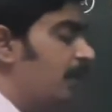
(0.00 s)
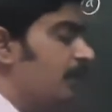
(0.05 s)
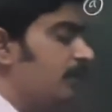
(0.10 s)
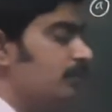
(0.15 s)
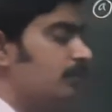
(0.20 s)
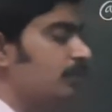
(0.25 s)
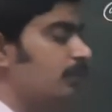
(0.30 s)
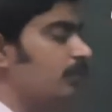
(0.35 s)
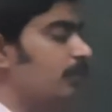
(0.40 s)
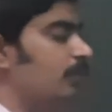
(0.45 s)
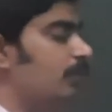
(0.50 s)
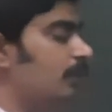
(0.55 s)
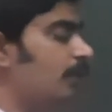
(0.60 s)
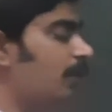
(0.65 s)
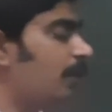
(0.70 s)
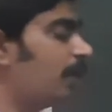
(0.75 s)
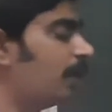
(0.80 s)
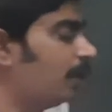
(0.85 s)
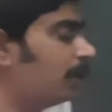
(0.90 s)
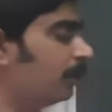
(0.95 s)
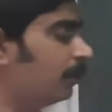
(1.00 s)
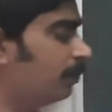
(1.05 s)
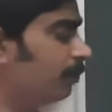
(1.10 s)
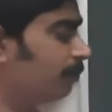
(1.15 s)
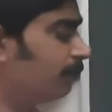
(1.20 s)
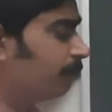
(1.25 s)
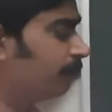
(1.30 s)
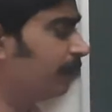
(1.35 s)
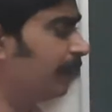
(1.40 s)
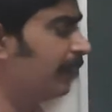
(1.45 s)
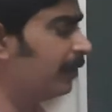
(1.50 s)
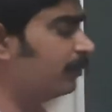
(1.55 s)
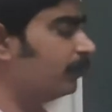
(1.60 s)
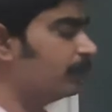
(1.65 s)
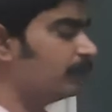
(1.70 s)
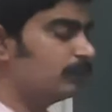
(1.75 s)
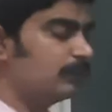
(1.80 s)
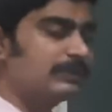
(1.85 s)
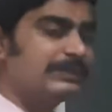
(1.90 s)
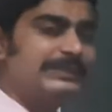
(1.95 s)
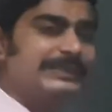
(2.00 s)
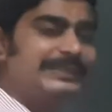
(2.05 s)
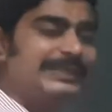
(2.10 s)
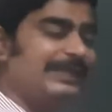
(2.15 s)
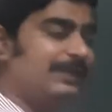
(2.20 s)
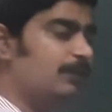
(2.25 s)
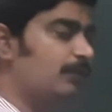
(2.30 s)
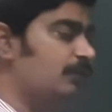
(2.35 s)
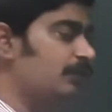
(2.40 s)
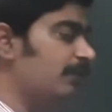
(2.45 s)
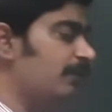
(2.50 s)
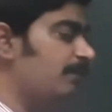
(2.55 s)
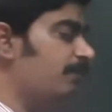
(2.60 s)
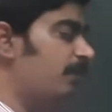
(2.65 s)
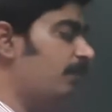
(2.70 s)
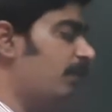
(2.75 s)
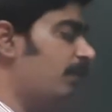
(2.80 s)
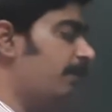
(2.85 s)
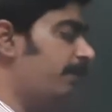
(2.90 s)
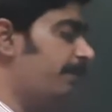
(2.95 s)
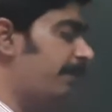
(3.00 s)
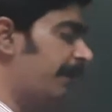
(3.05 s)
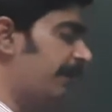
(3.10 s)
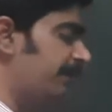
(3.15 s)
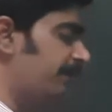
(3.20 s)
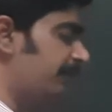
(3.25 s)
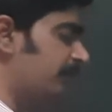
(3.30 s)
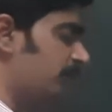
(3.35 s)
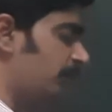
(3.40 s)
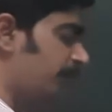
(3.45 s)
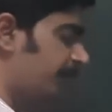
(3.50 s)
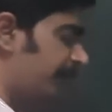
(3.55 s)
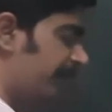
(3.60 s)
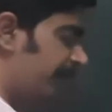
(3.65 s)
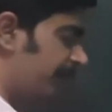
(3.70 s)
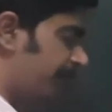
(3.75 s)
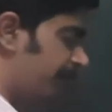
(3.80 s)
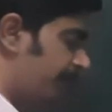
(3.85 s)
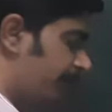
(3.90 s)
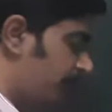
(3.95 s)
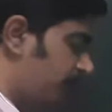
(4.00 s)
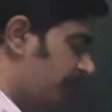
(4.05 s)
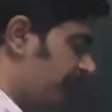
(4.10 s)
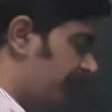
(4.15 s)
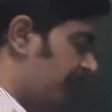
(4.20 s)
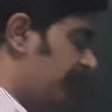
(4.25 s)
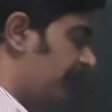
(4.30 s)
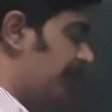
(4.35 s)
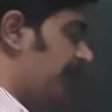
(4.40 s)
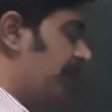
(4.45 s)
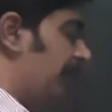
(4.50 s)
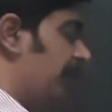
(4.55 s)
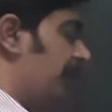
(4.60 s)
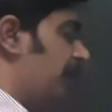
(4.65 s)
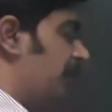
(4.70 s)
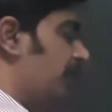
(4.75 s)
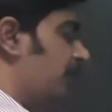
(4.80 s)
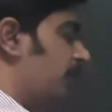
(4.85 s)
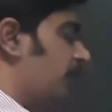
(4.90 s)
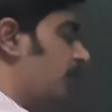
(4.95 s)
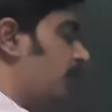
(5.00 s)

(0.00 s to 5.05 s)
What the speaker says: So we are going to see the equation for pipe is open at both ends.